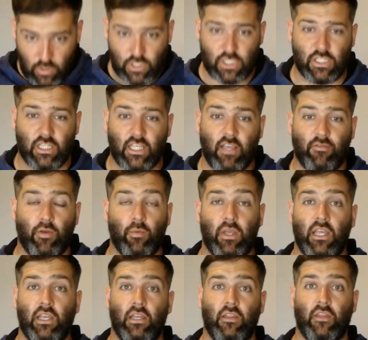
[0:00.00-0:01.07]
the giveaway
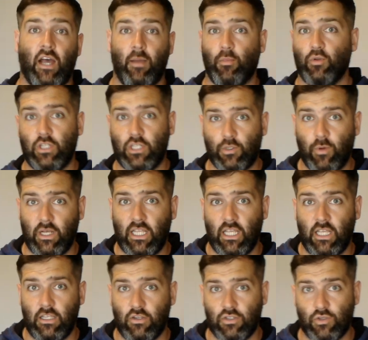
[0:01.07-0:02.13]
that I'm only 28
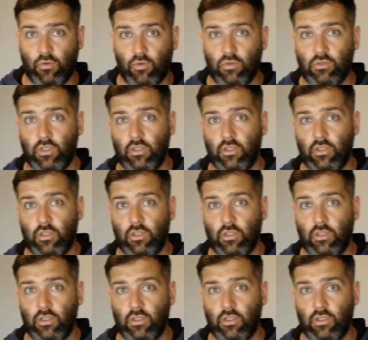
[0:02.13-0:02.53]
years old.